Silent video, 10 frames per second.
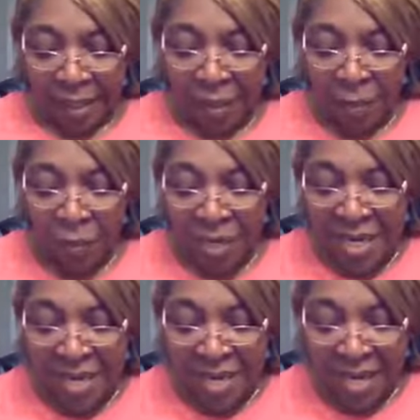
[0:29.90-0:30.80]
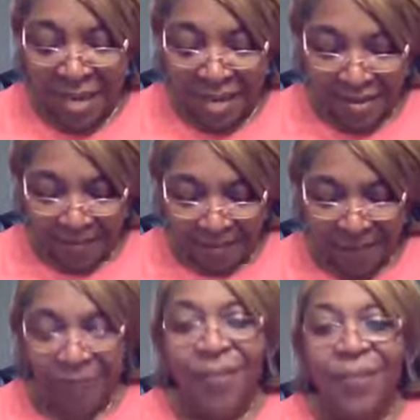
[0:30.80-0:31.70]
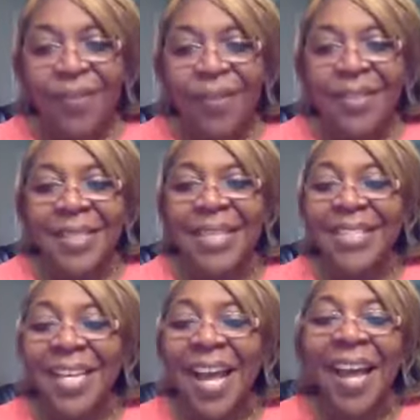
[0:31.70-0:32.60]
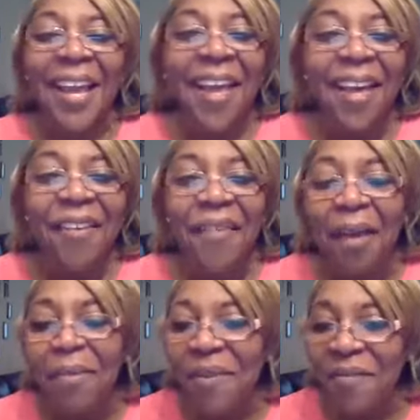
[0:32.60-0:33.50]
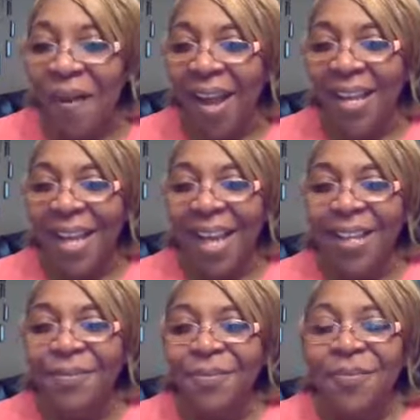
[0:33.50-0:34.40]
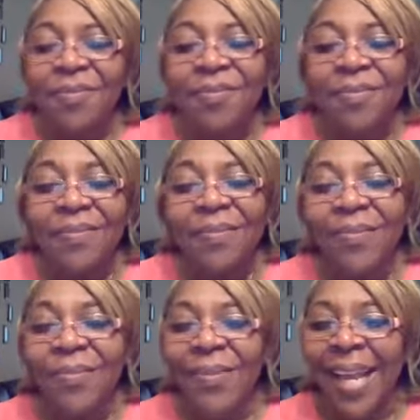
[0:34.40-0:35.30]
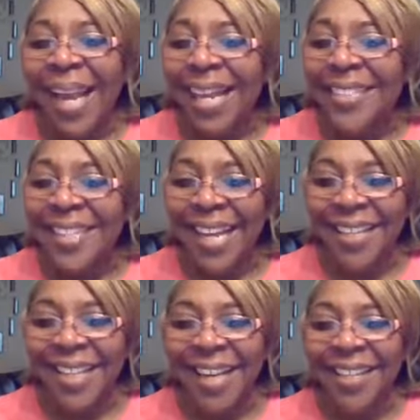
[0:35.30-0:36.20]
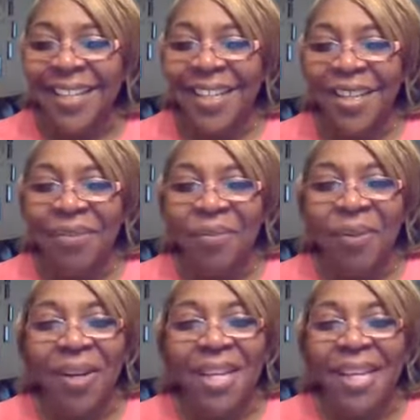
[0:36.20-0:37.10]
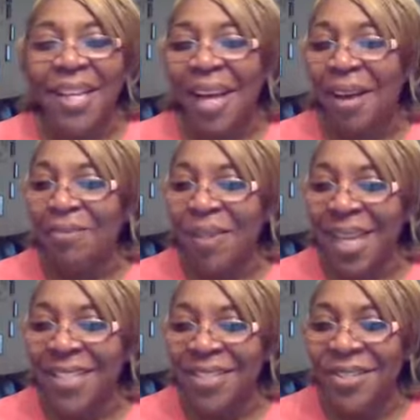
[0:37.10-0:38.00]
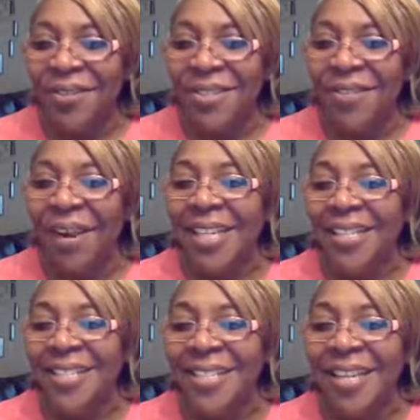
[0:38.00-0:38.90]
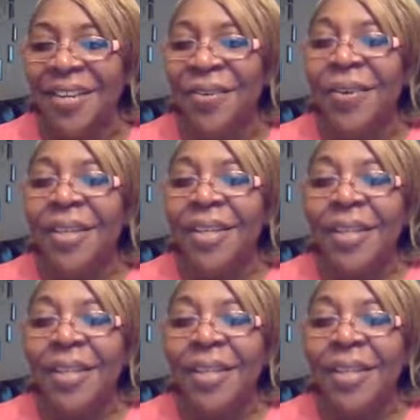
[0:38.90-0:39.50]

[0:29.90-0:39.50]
Good morning. TGIF, happy Friday. Hey, Daniela, good morning. God bless you. It's great to see you.